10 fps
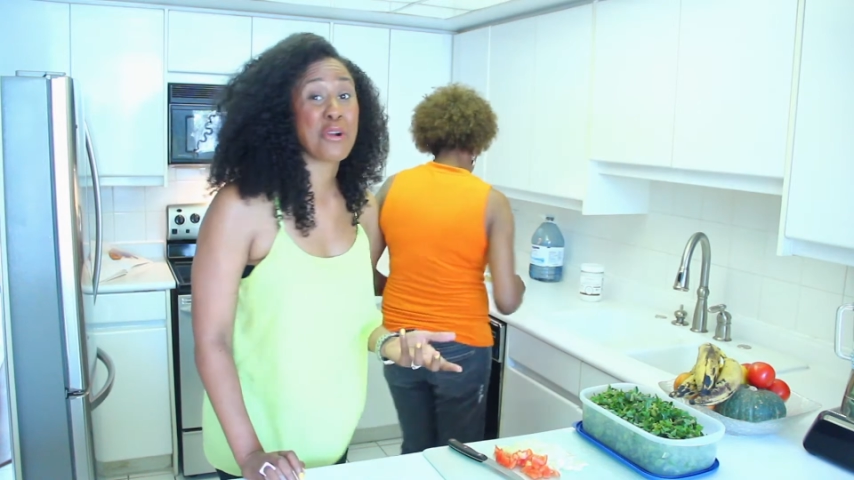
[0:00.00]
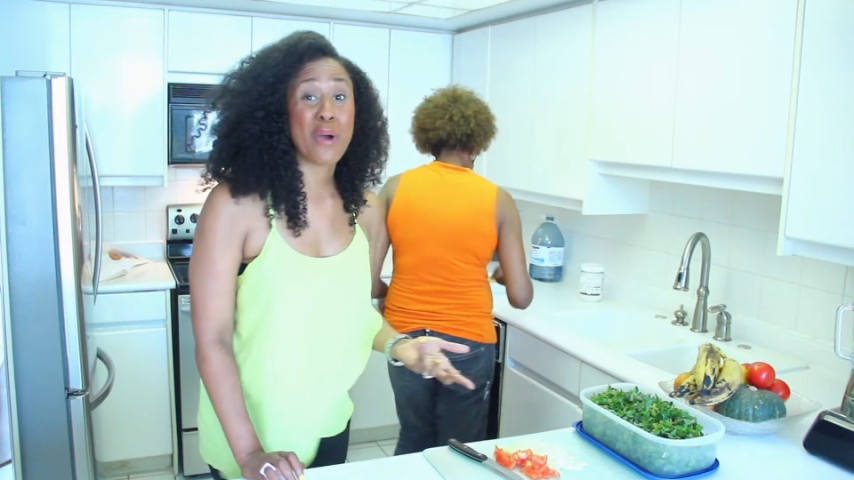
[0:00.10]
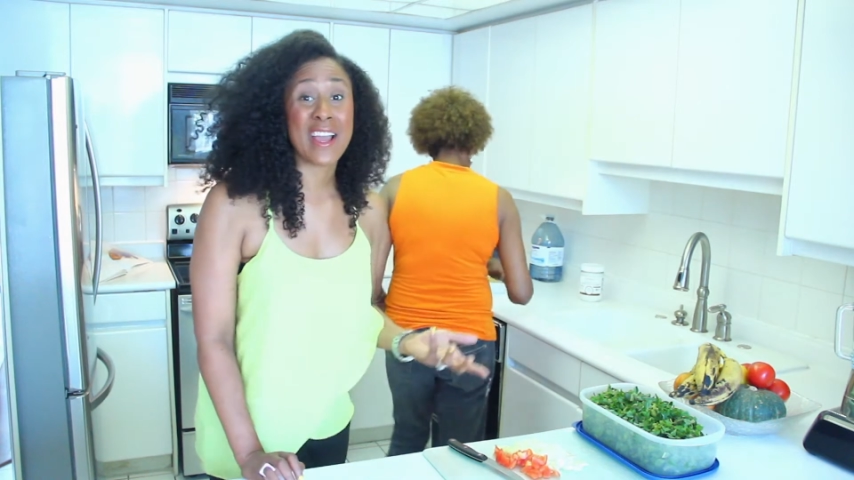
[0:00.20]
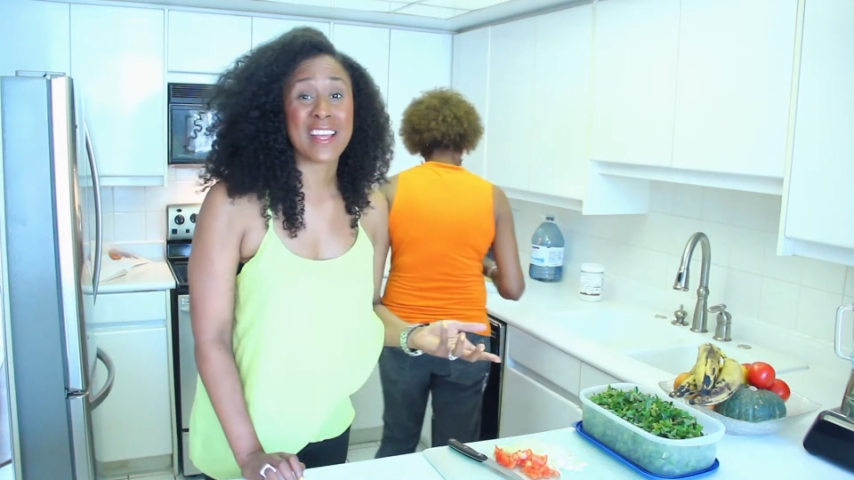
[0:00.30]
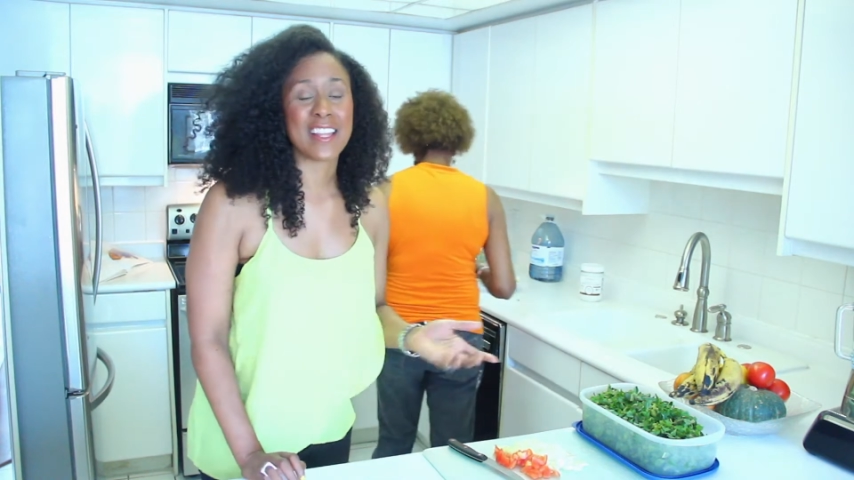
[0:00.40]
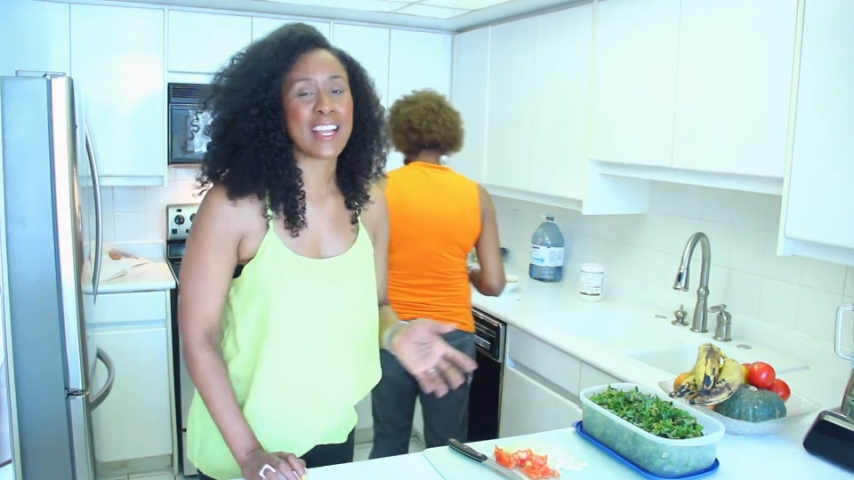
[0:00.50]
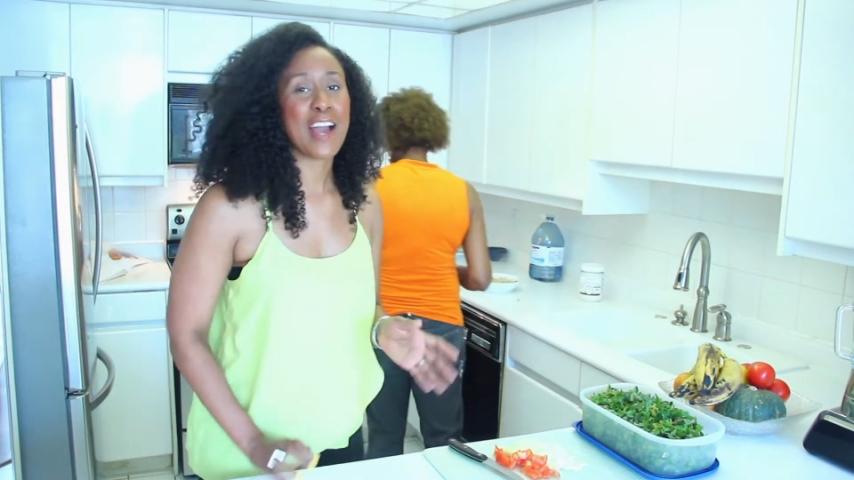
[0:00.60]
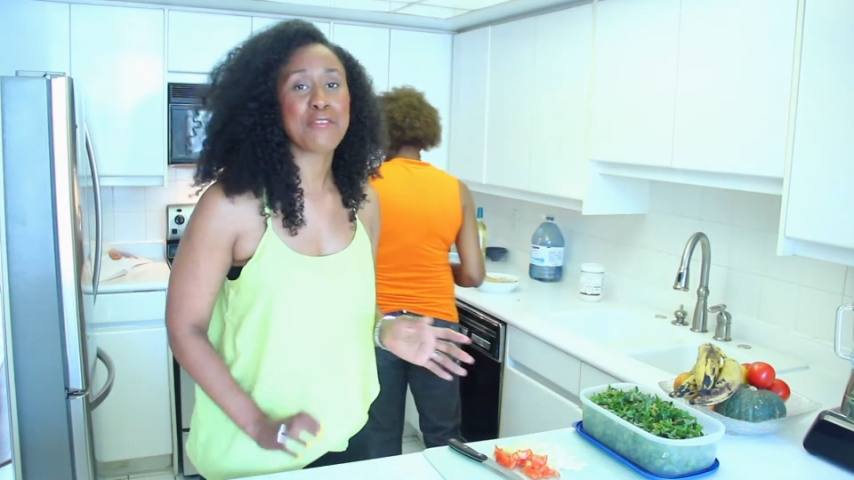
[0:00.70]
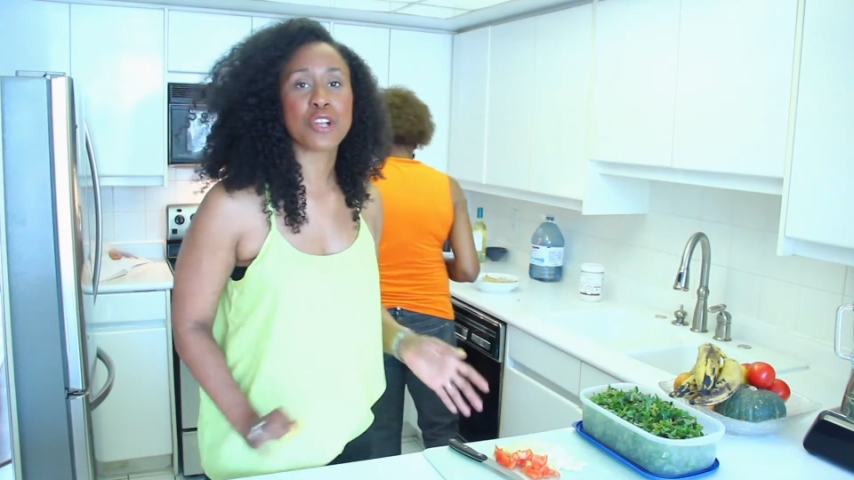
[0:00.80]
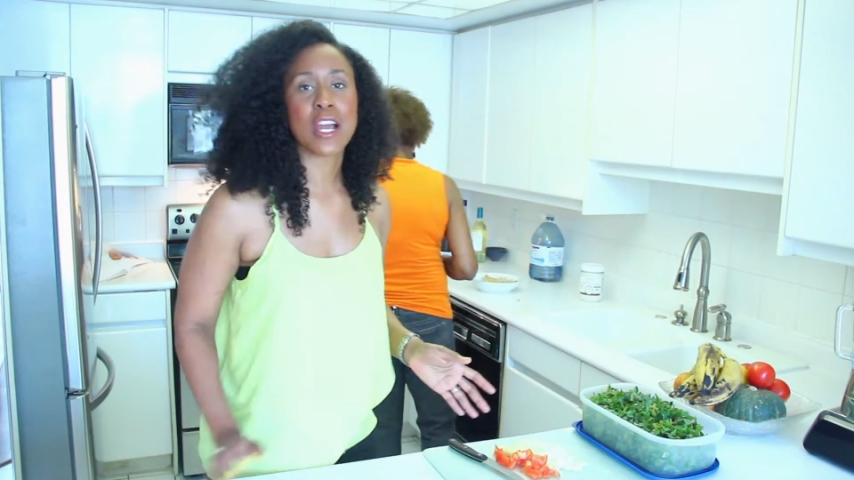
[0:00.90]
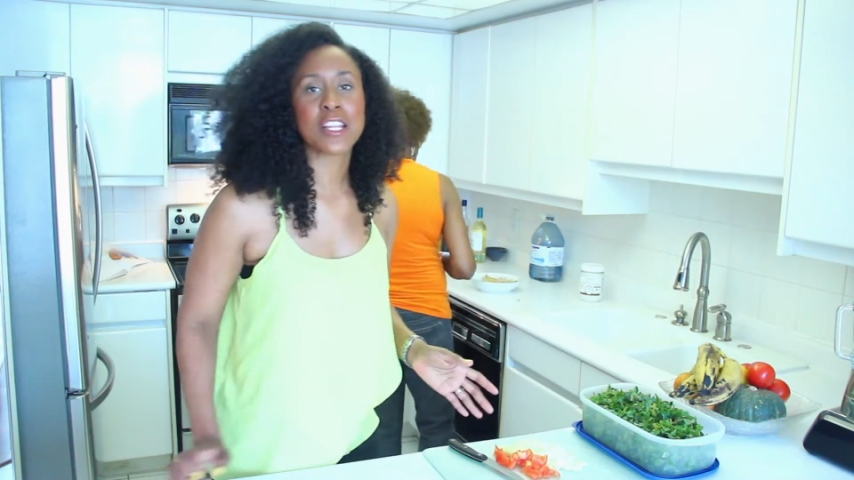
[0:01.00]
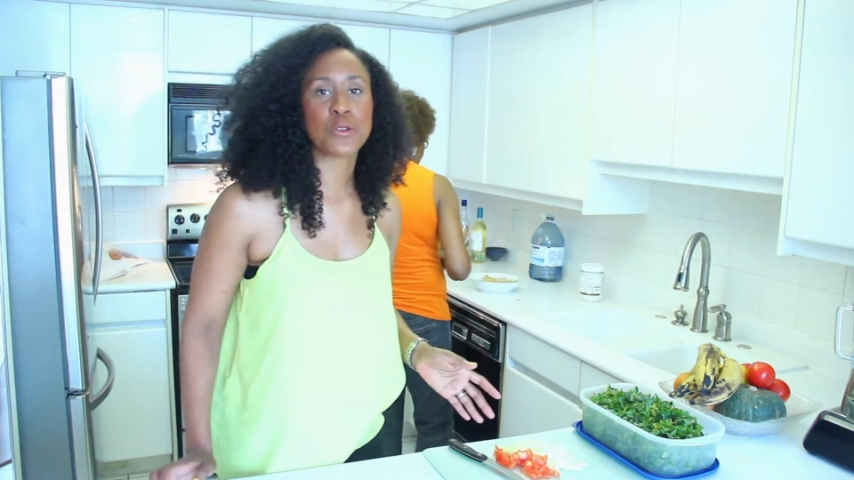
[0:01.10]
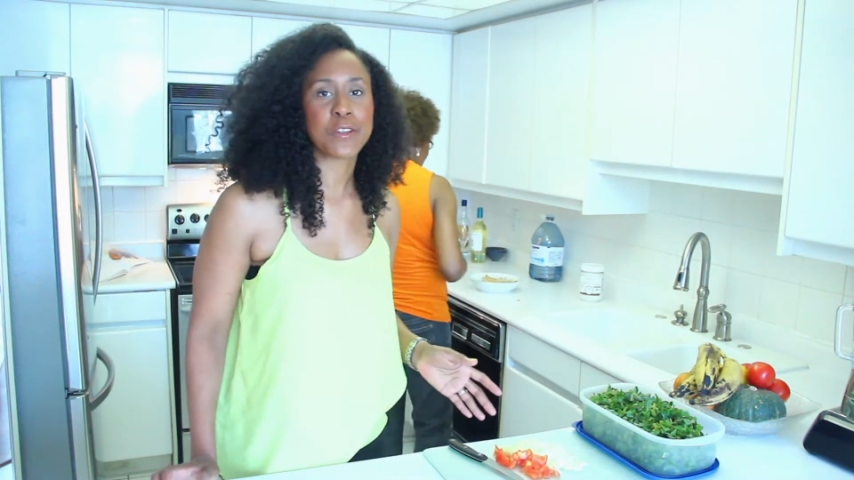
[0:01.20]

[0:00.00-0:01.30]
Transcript: quite, like, I've tried this